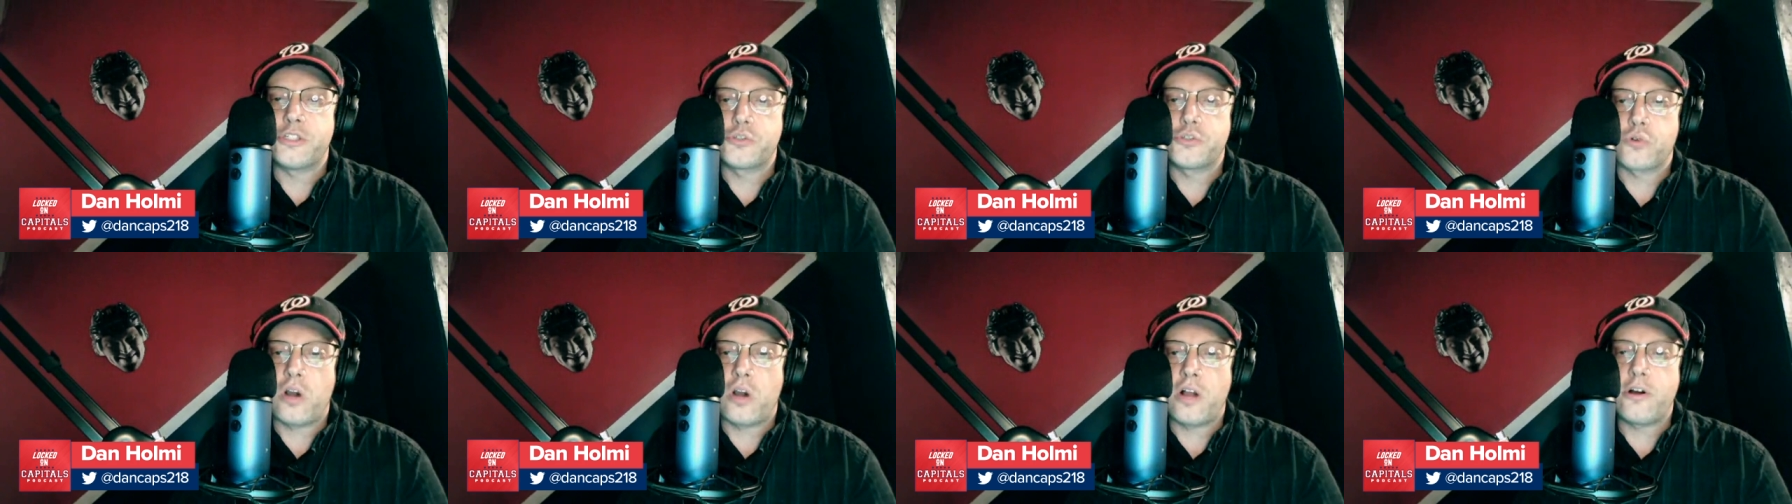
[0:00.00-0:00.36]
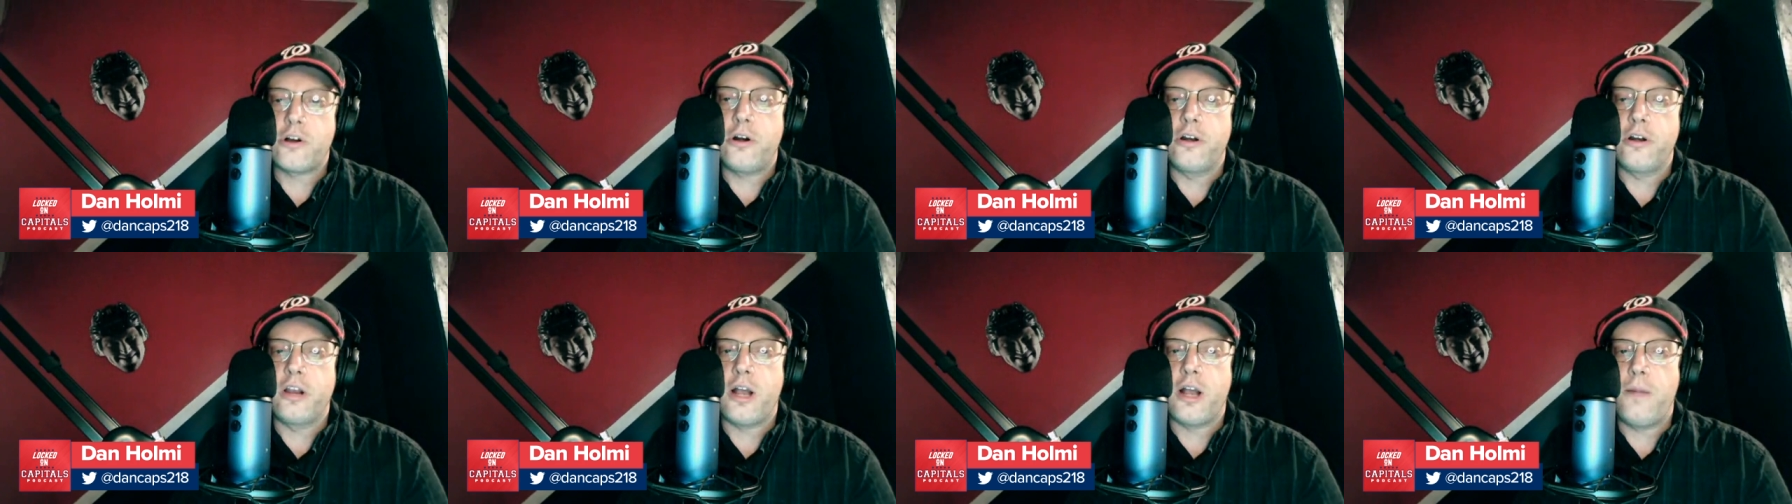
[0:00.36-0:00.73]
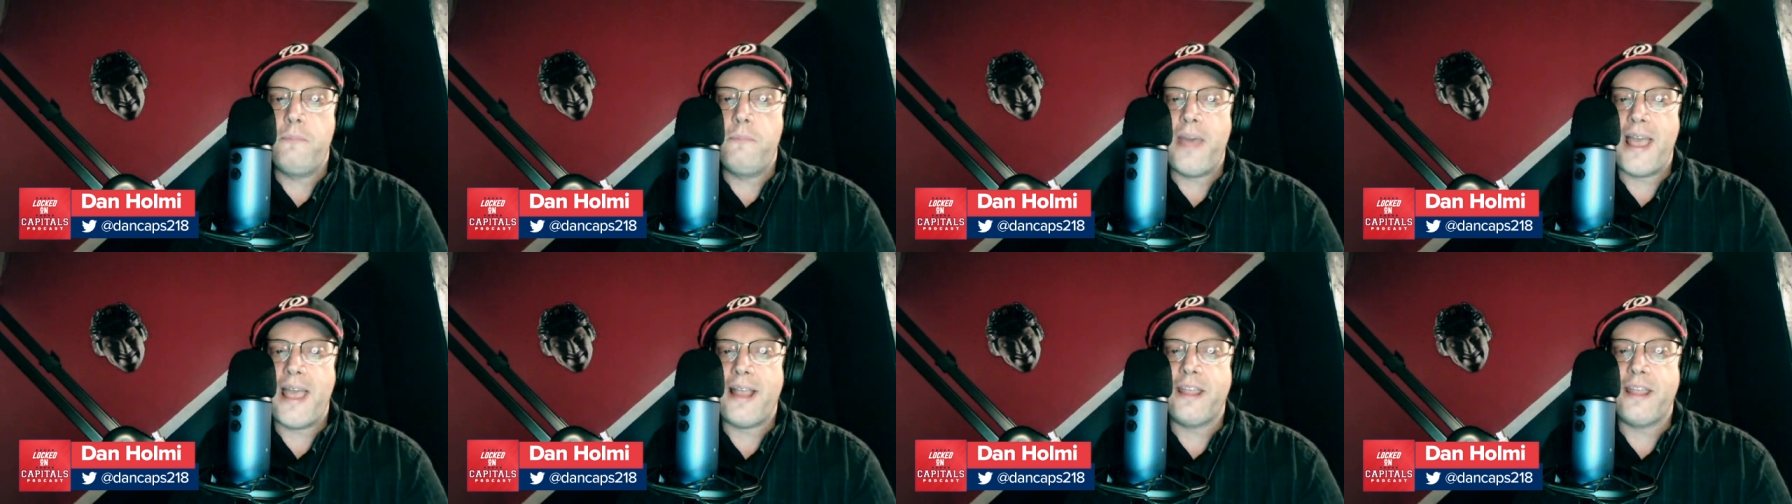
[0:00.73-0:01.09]
stronger and
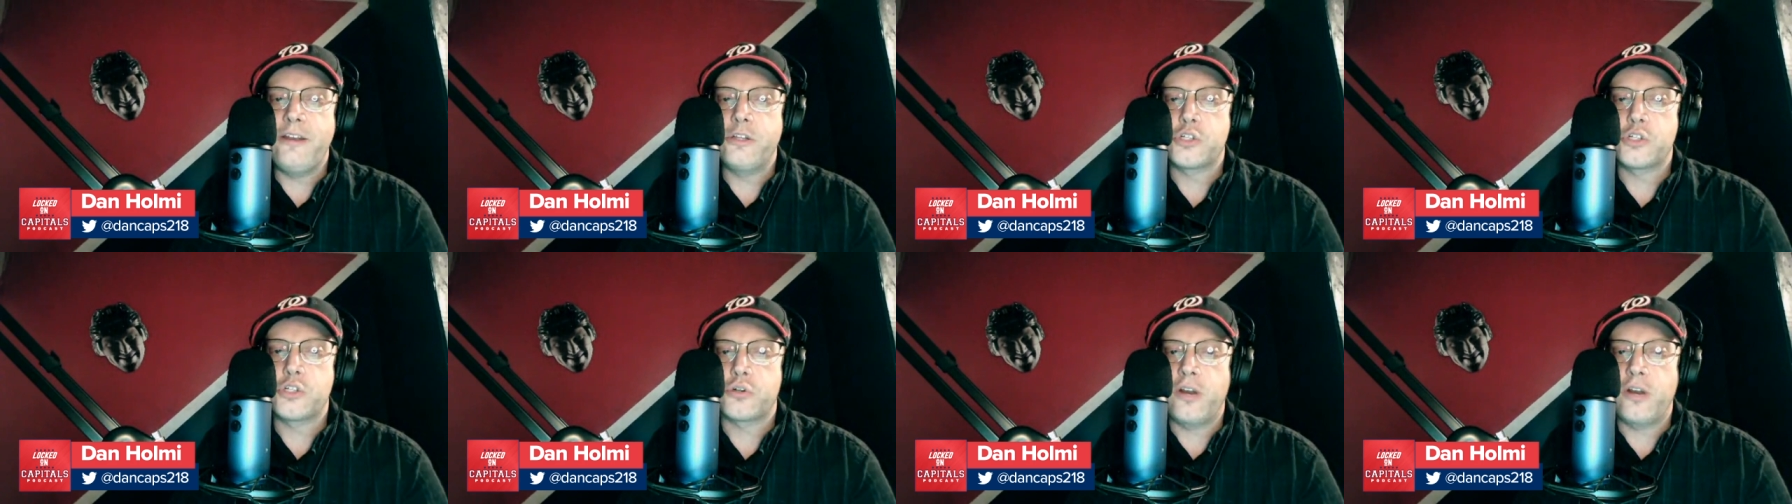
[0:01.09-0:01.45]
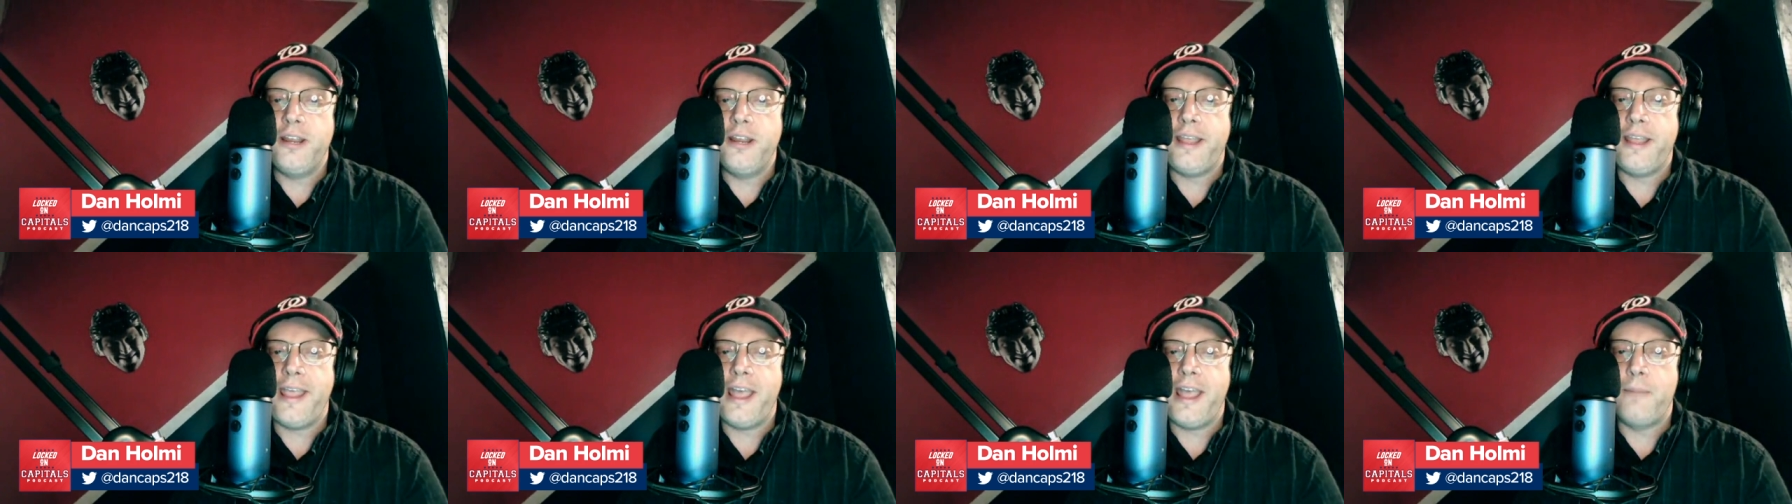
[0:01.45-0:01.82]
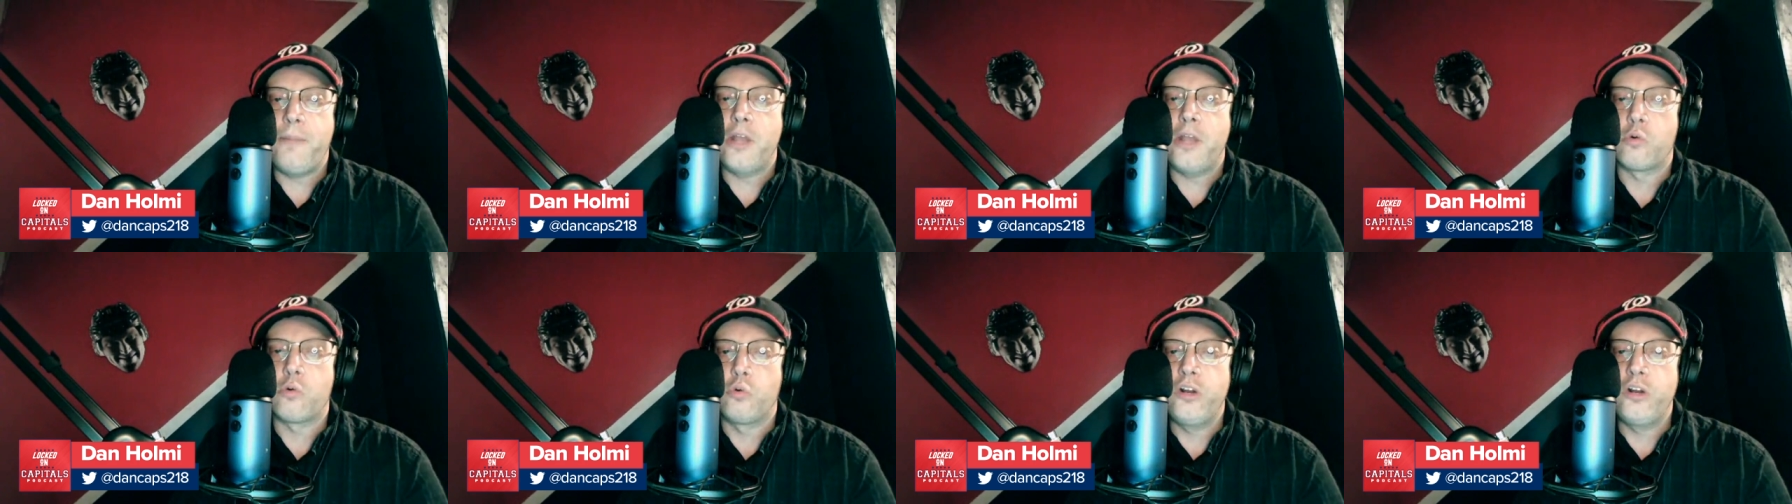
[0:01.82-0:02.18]
come back into training camp
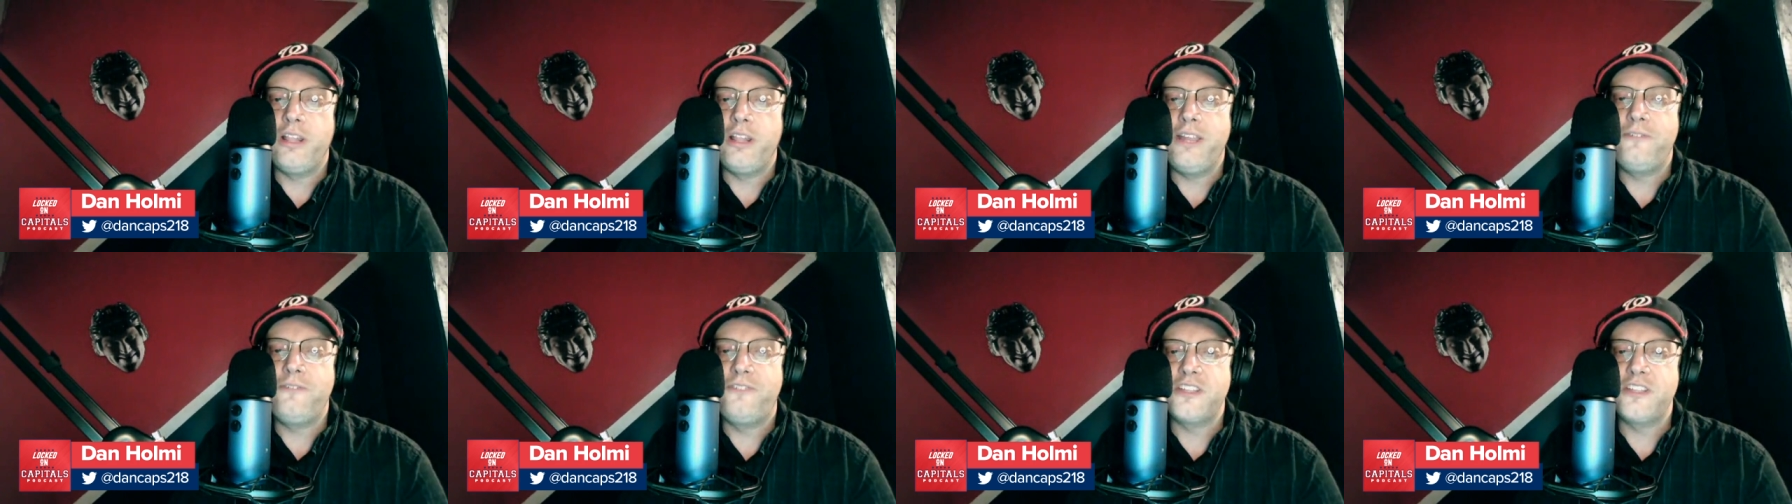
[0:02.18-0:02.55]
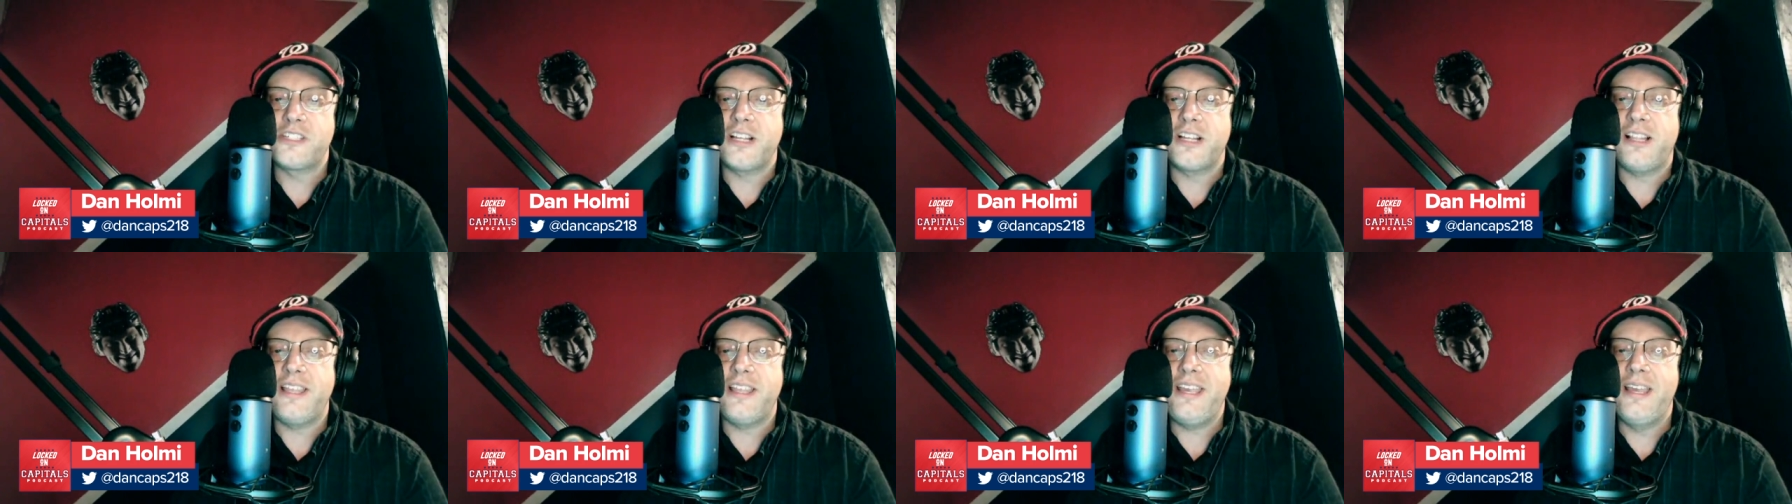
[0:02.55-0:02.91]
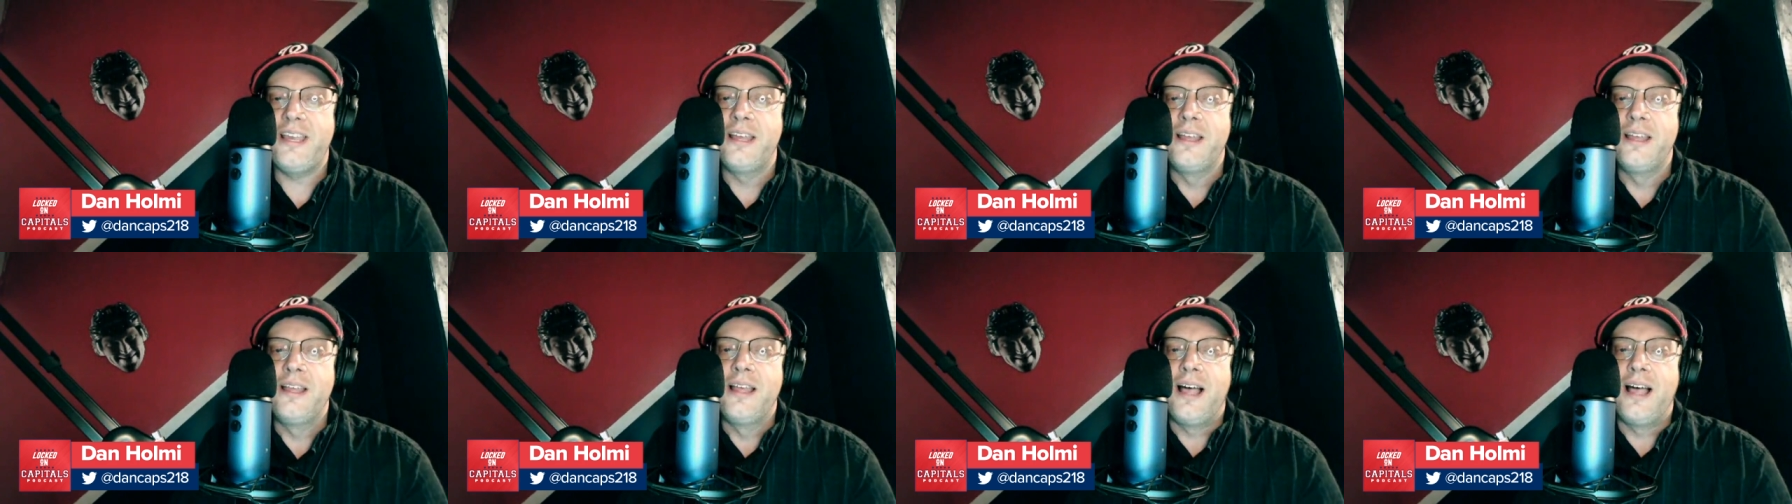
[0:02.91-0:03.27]
and really physically